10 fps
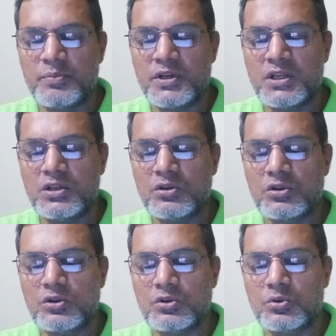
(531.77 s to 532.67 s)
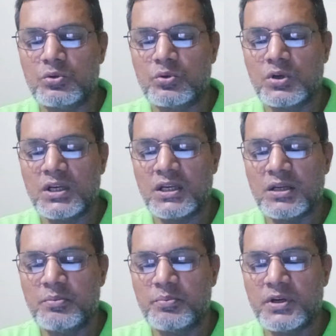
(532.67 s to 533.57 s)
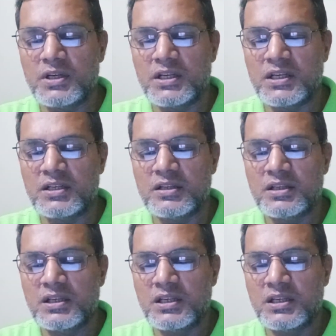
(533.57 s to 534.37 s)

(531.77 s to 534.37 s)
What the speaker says: video to embed it